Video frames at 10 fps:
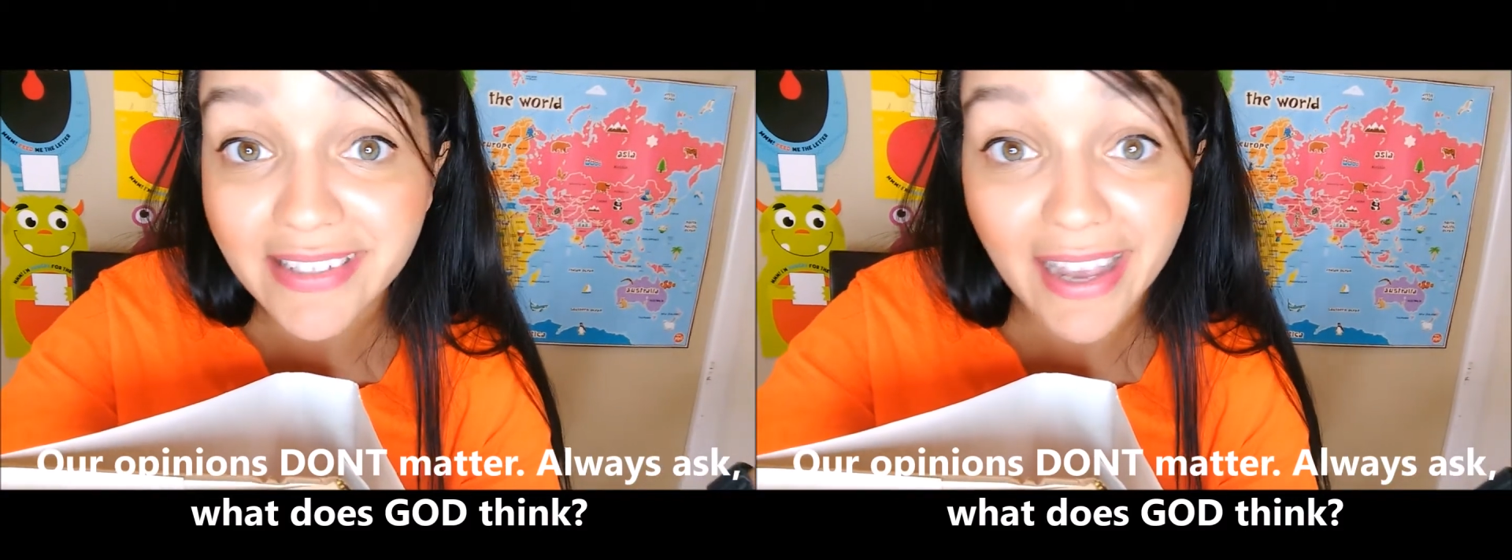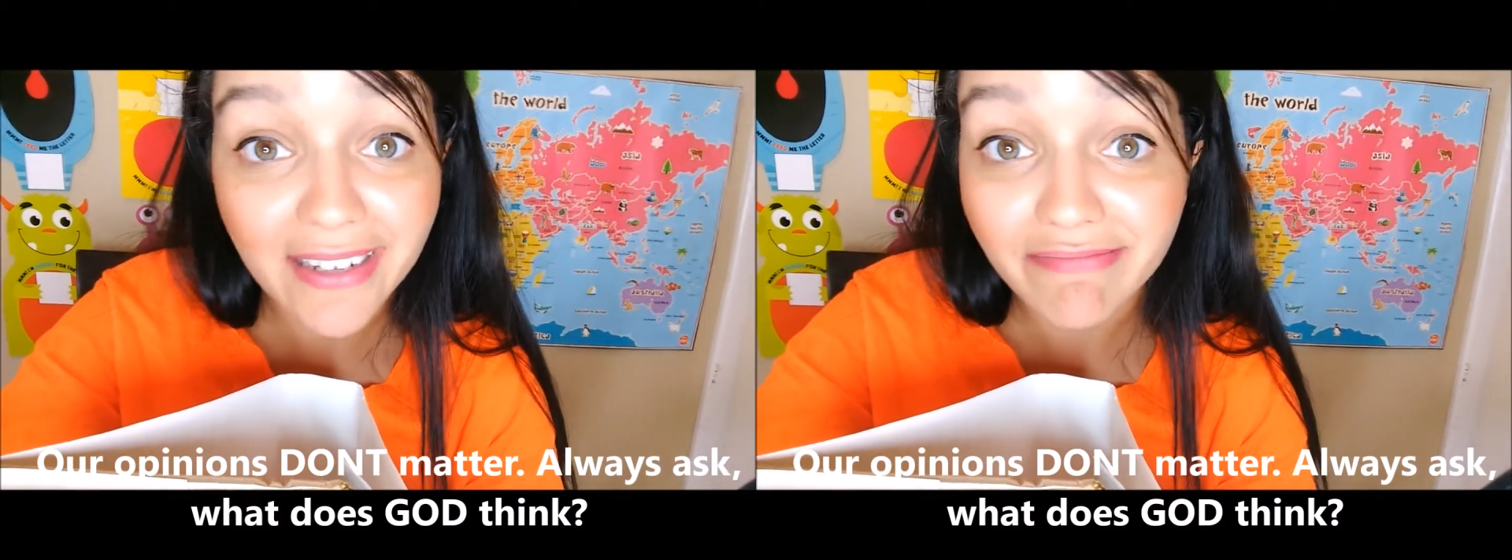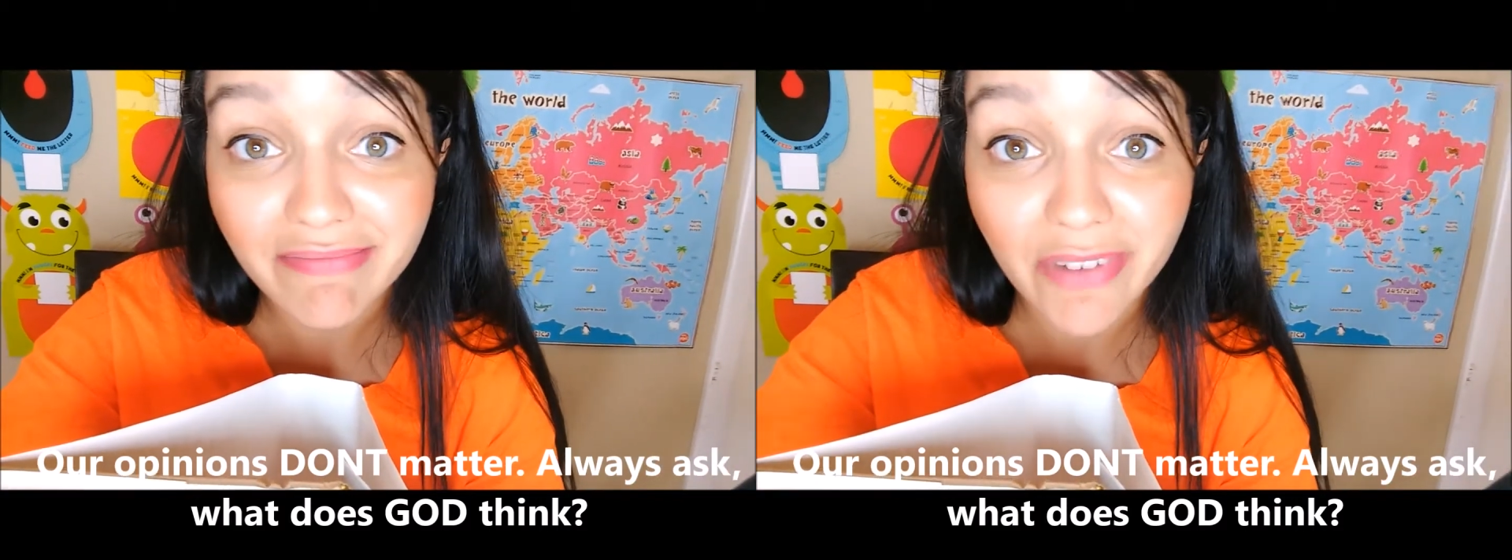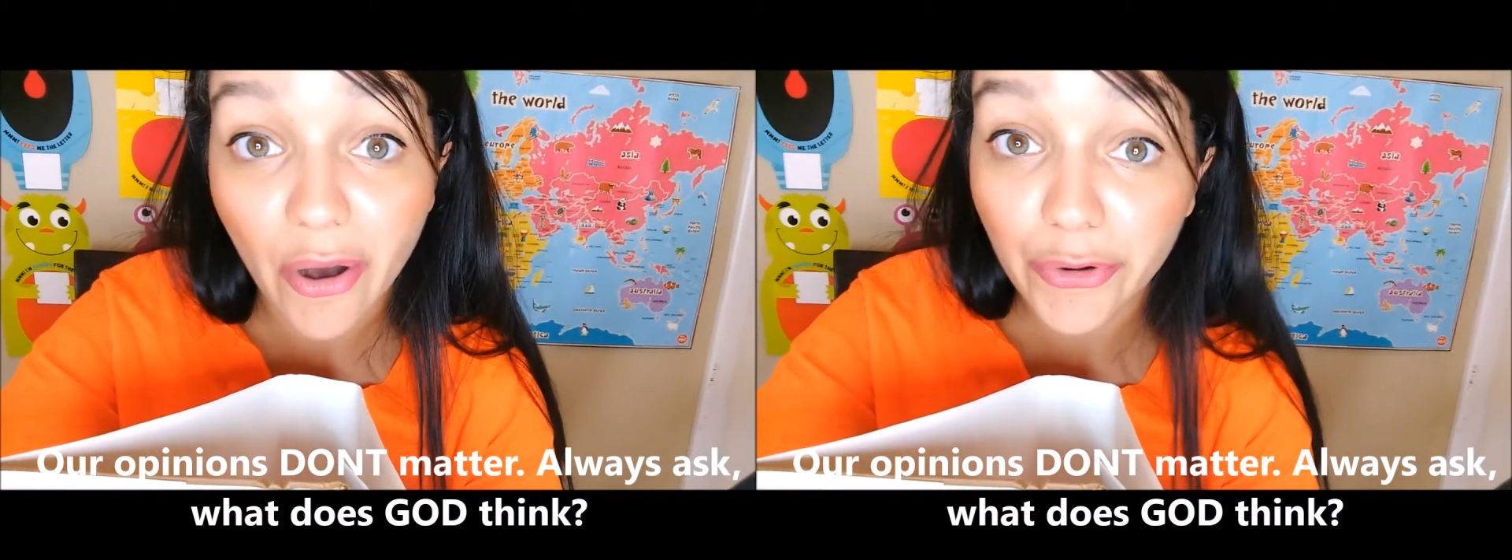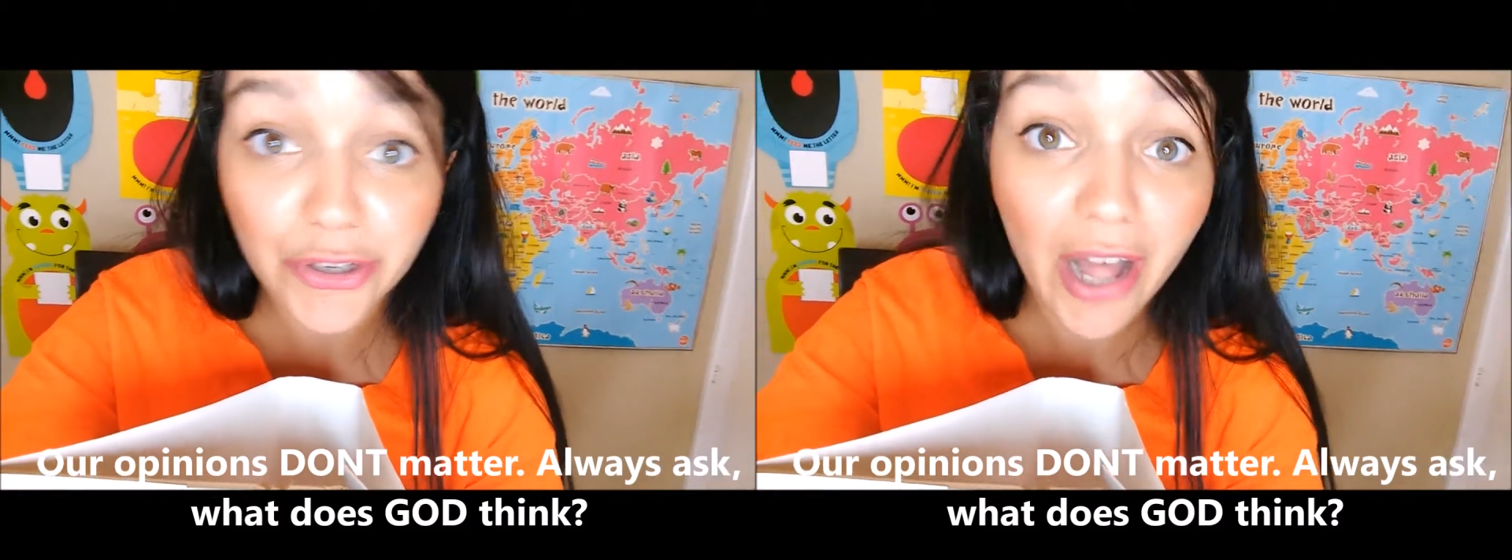get
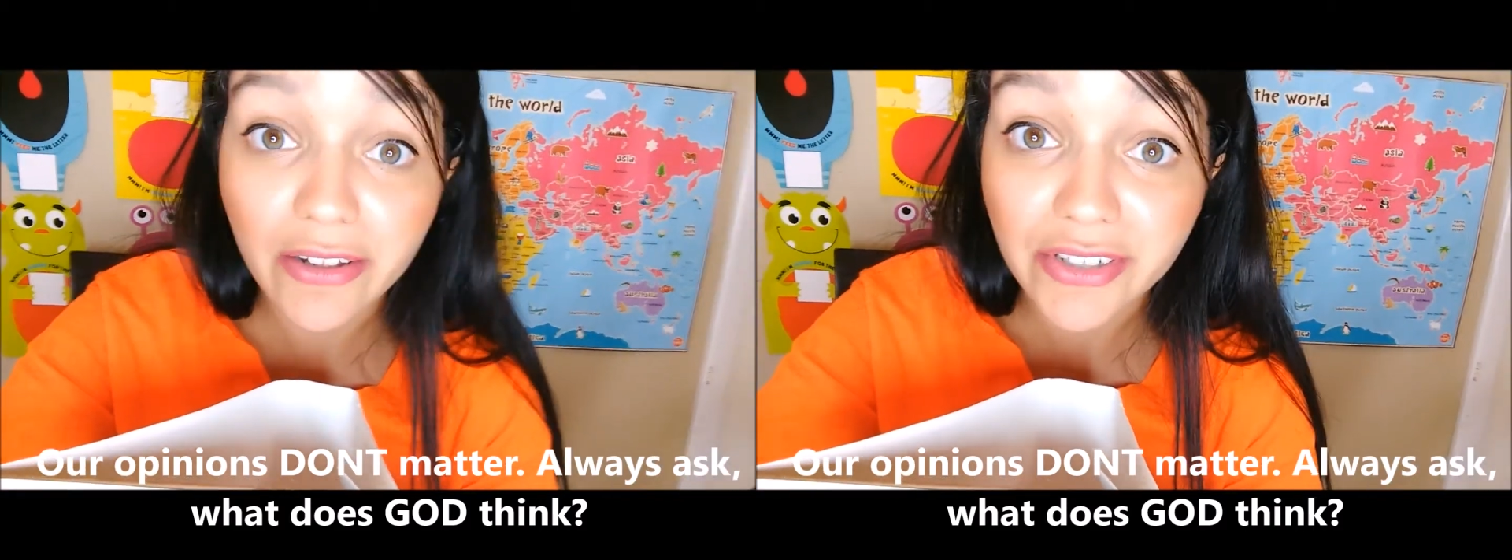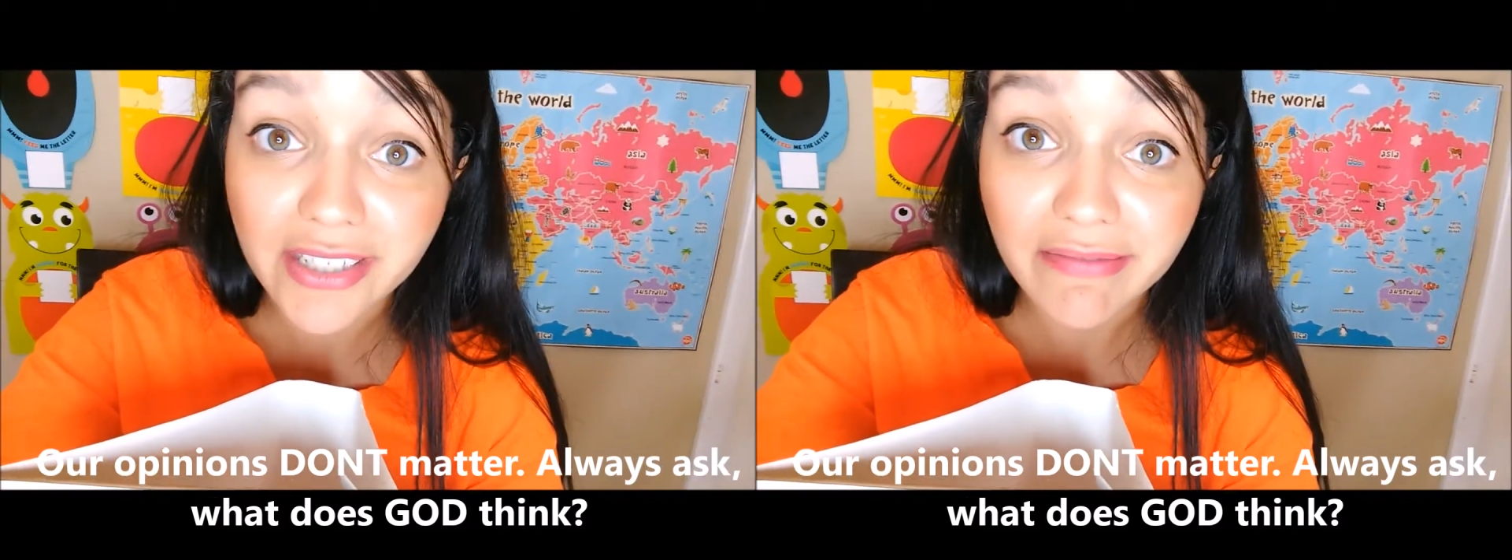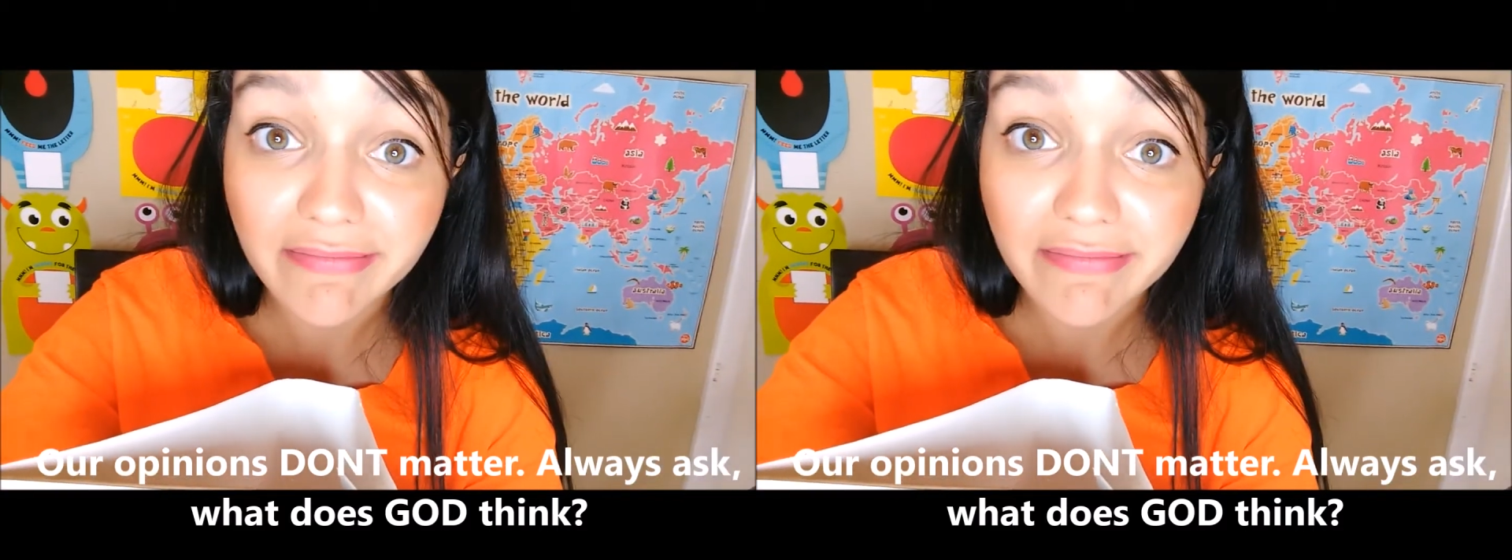$100.